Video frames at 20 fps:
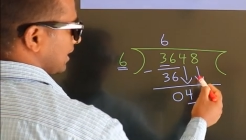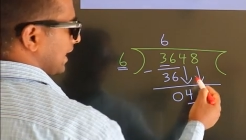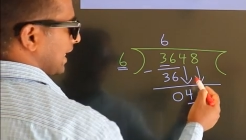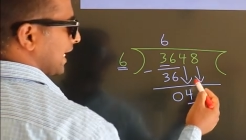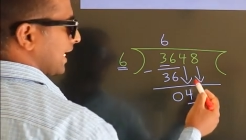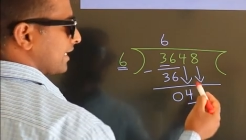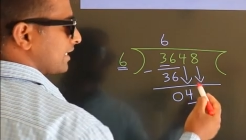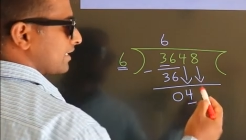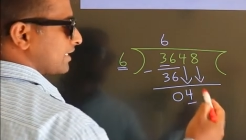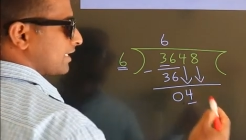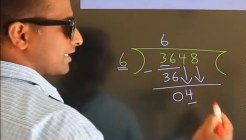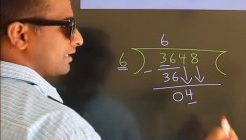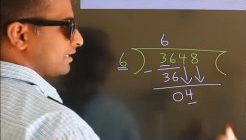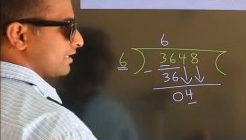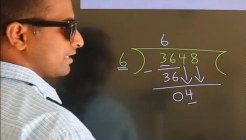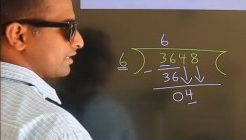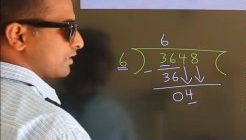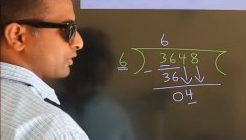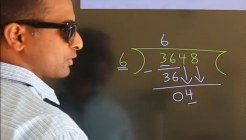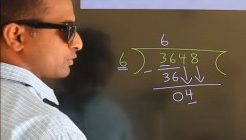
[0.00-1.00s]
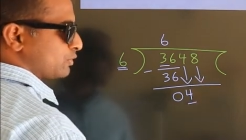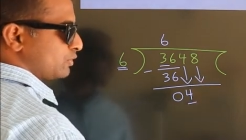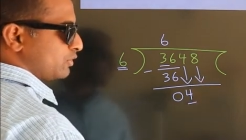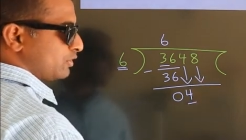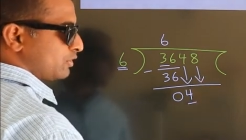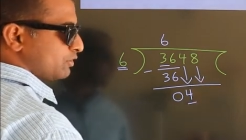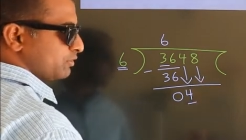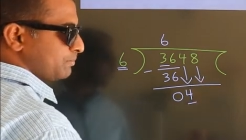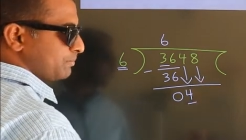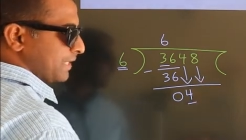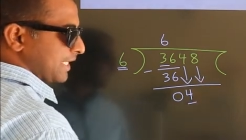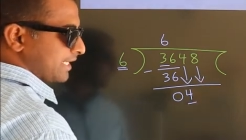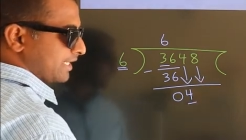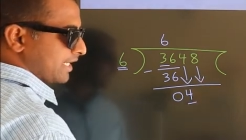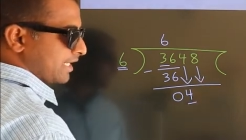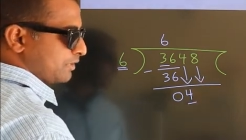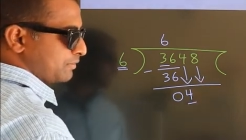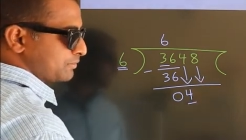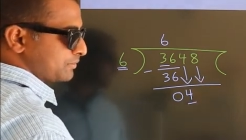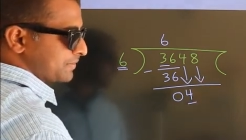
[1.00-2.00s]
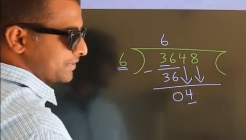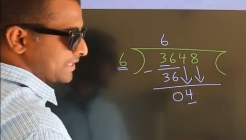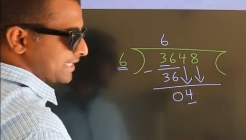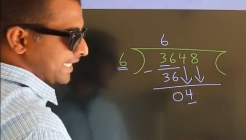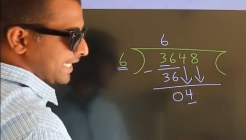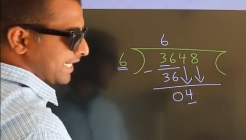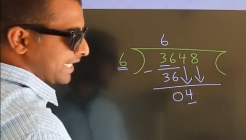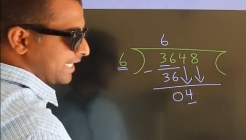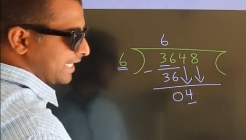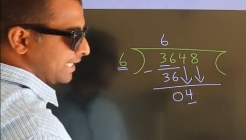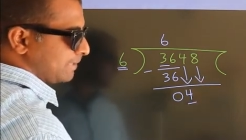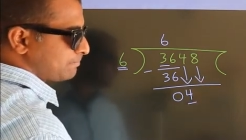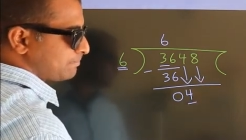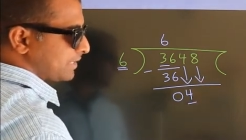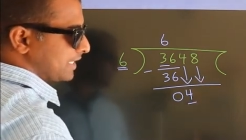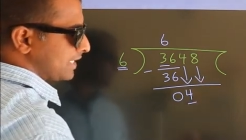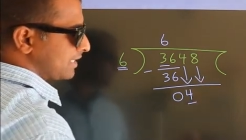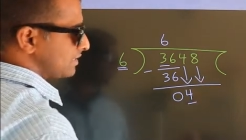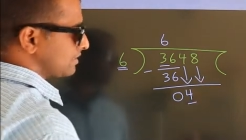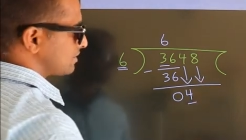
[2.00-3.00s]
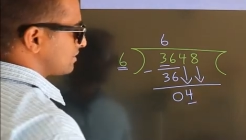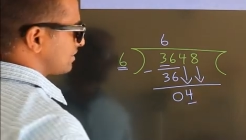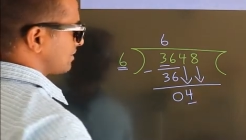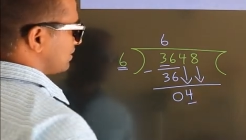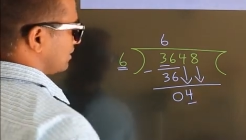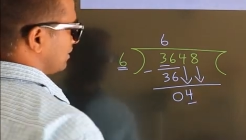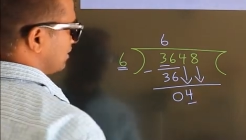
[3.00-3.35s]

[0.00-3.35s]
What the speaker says: And the rule to bring down second number is,